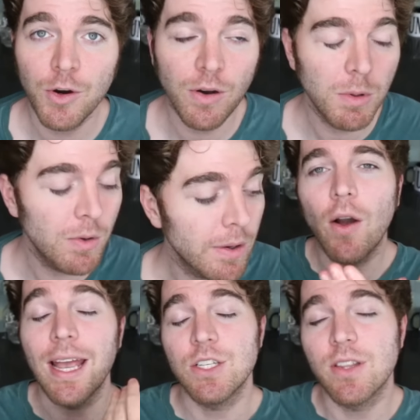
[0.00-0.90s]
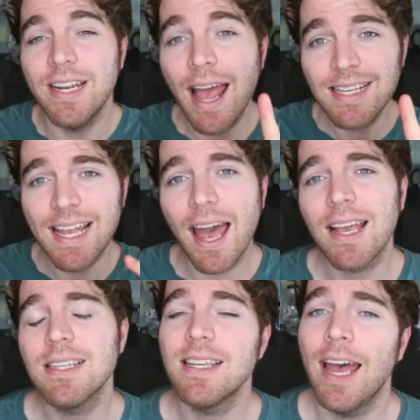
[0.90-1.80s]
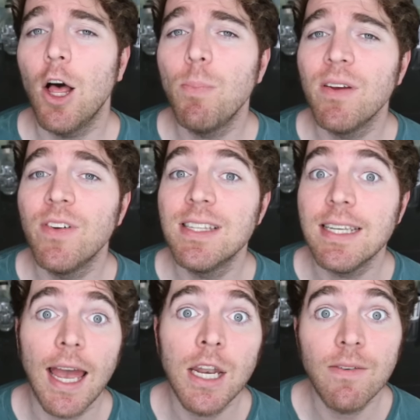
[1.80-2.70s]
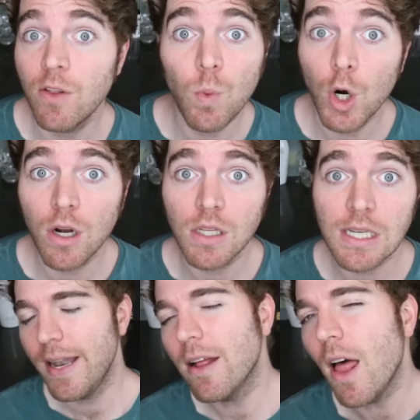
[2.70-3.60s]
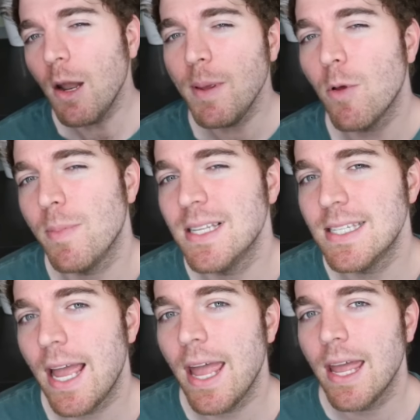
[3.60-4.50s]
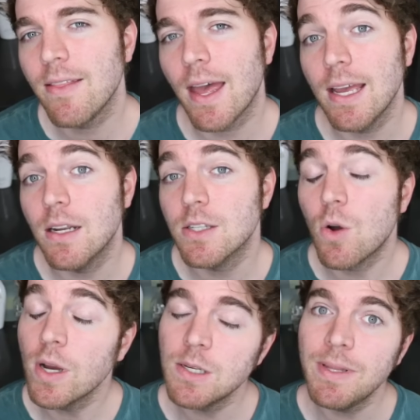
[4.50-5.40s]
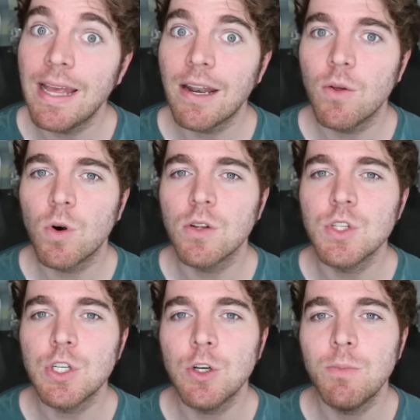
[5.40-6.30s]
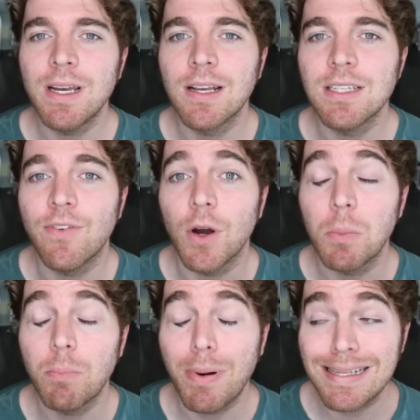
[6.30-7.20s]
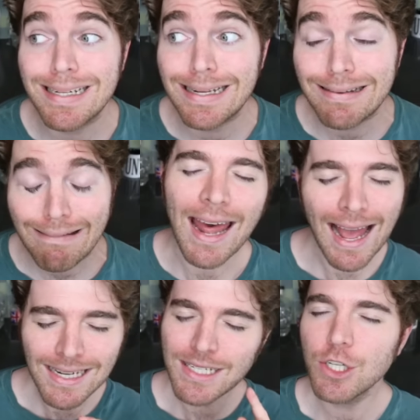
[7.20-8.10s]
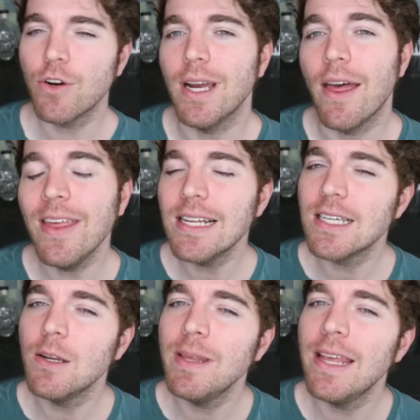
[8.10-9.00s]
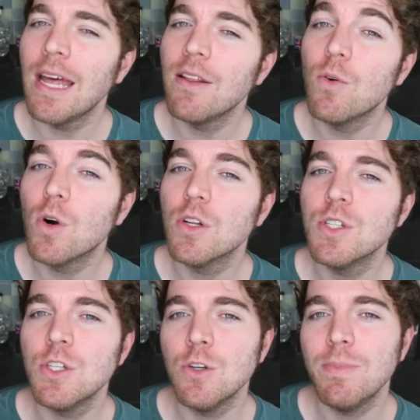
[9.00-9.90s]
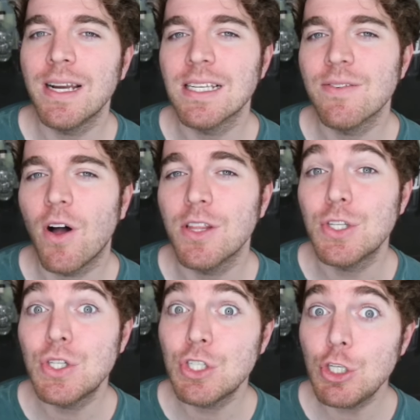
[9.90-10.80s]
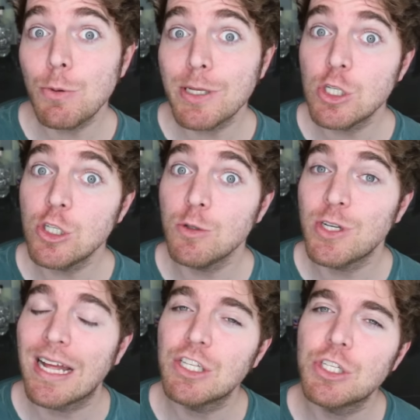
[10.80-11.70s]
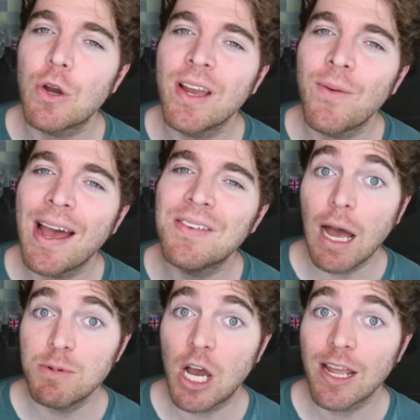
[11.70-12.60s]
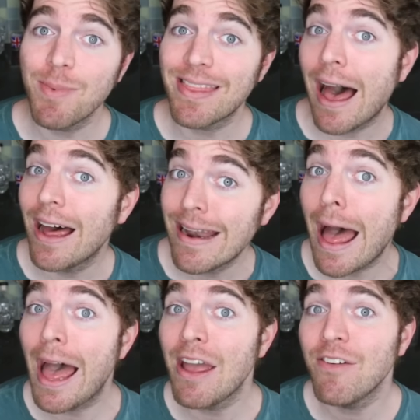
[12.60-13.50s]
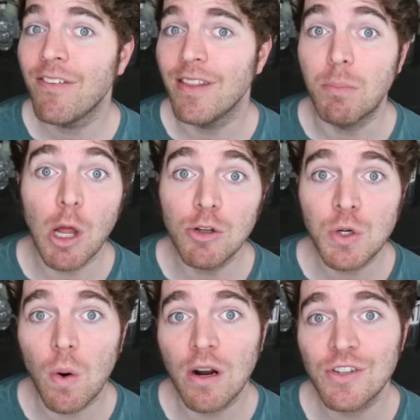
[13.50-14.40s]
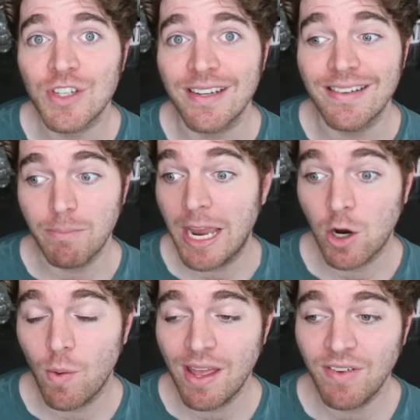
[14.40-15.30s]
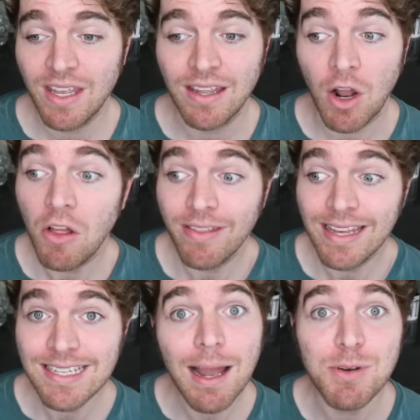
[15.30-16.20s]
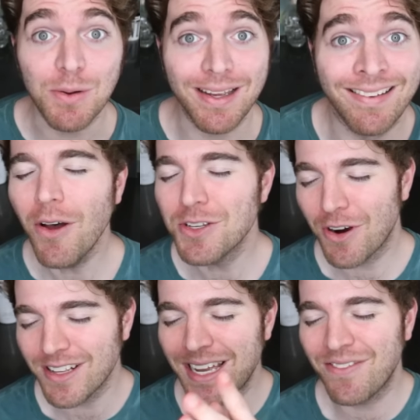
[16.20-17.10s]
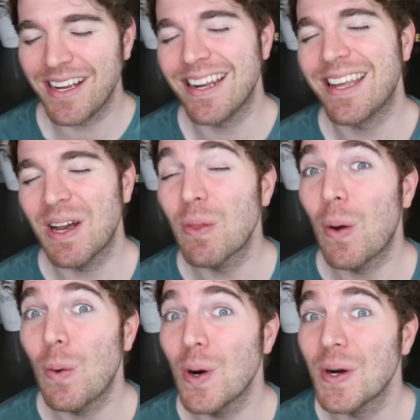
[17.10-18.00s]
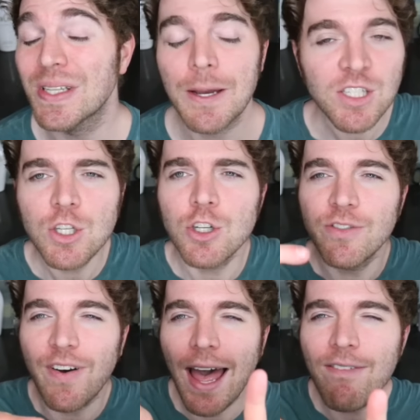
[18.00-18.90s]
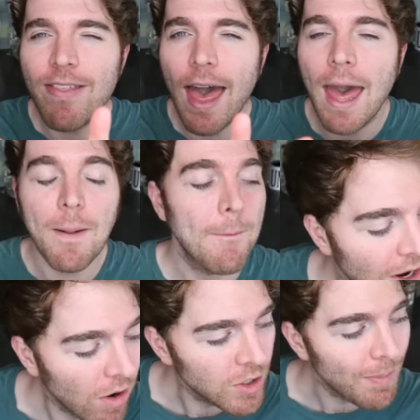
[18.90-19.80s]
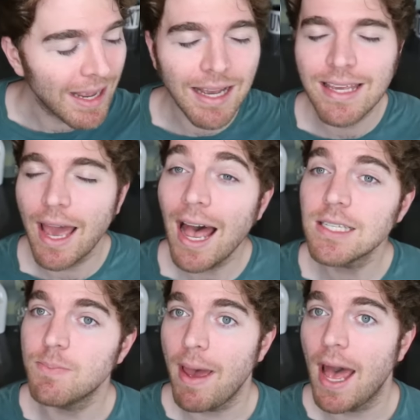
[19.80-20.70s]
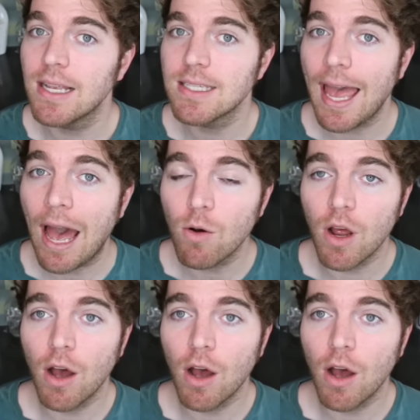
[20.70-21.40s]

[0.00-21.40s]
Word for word: Current mood. Okay, so the next hack is to help if it's the end of the world. Now, a lot of people have been saying that it is going to be the end of the world soon because of our president. And I disagree. I think it's going to be the end of the world soon because of all the stupid YouTube challenges going around. I'm talking about the hot knife and the blowtorch and microwaving and all the things I'm doing. Those are all definitely going to kill the whole world. But to survive that, we are going to make a gas mask out